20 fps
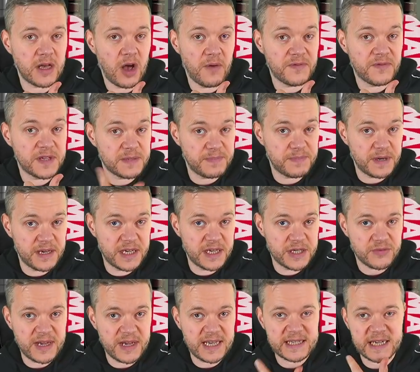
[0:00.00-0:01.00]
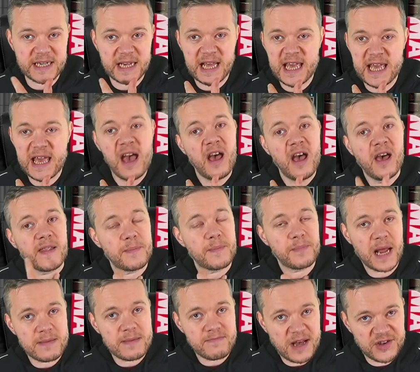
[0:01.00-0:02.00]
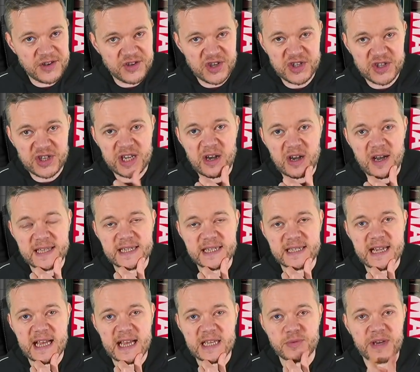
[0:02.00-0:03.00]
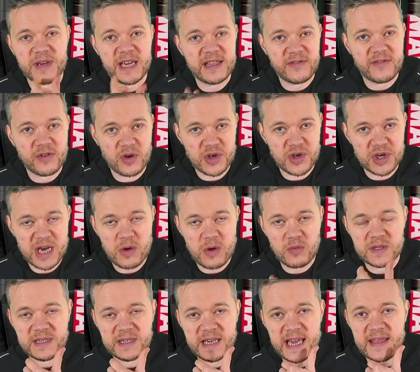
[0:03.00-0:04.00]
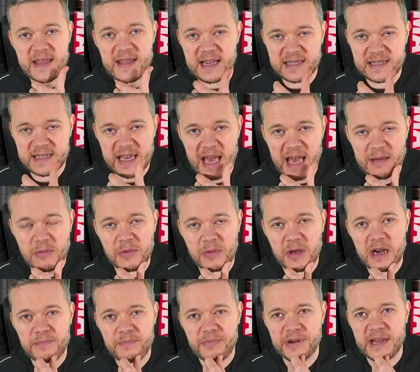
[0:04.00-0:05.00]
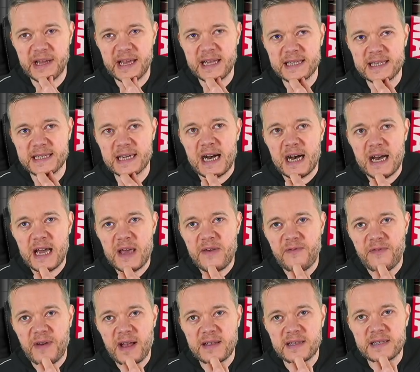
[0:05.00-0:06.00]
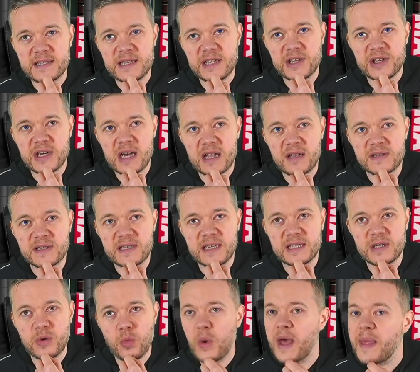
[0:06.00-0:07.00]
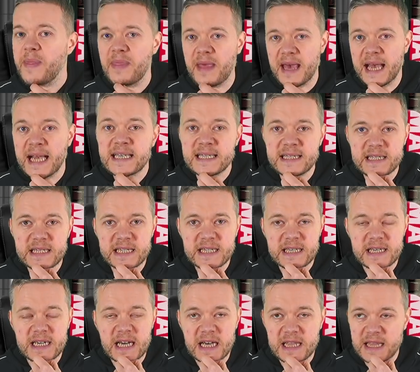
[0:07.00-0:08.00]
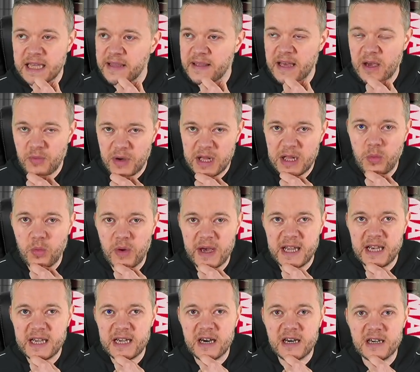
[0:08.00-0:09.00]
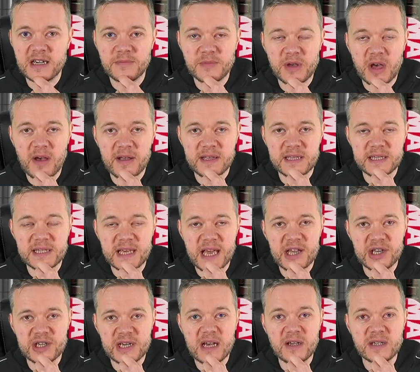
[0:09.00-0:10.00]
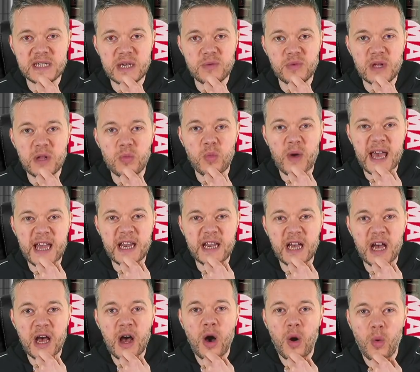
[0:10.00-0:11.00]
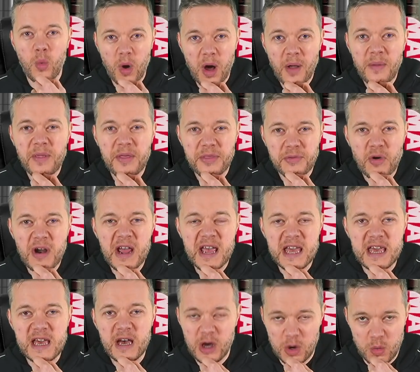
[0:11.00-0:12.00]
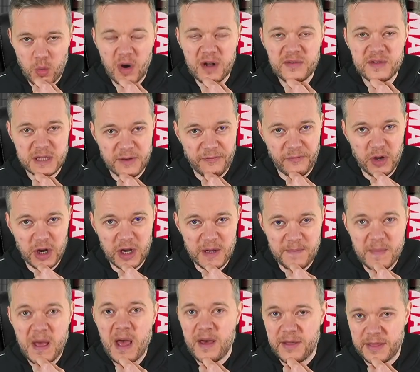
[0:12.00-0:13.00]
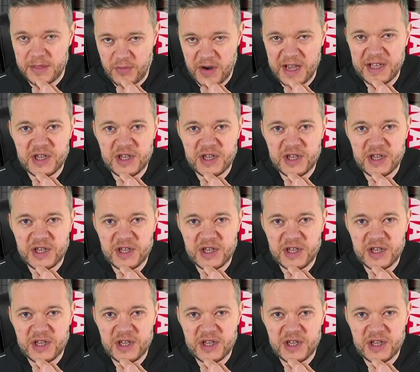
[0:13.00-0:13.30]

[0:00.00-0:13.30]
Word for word: off Spurs recently. They're playing Manchester United next week. They've got Chelsea. That's the game I'm going to predict. I fancy Chelsea to win this. I think they will win. And I'm going to say Chelsea will win one three. One to Fulham, three